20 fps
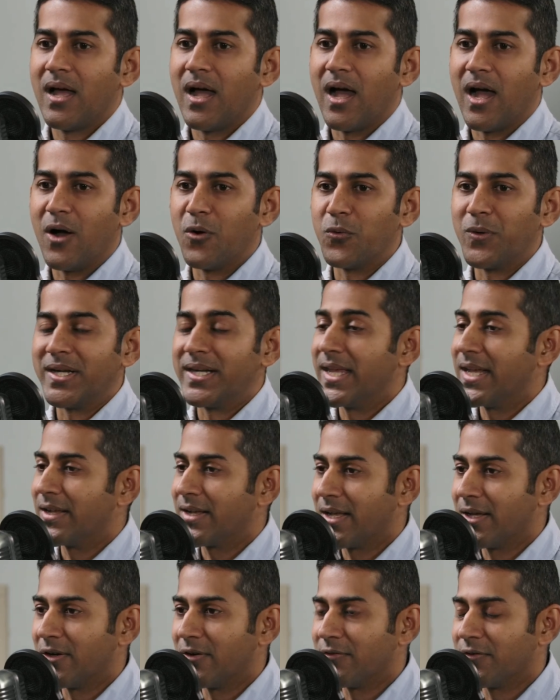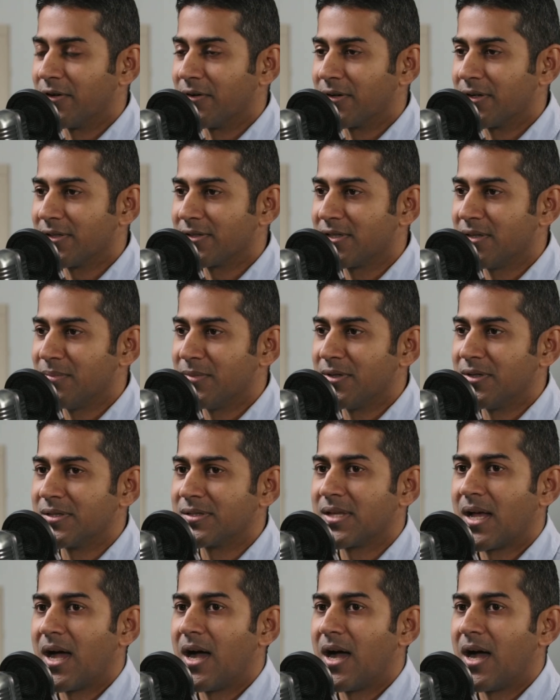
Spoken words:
how we take care of our customers,